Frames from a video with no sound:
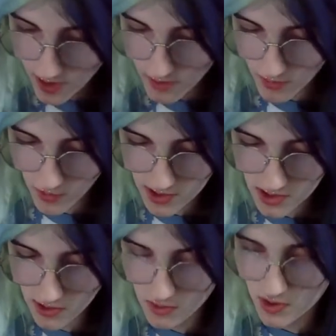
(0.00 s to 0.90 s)
But once
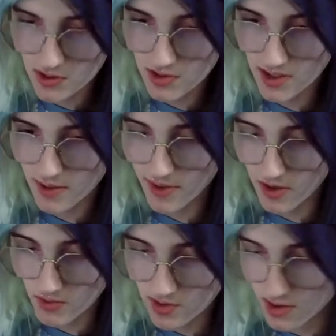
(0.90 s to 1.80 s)
you once you take them
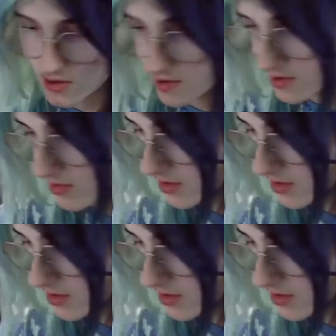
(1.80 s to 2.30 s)
out, you know what?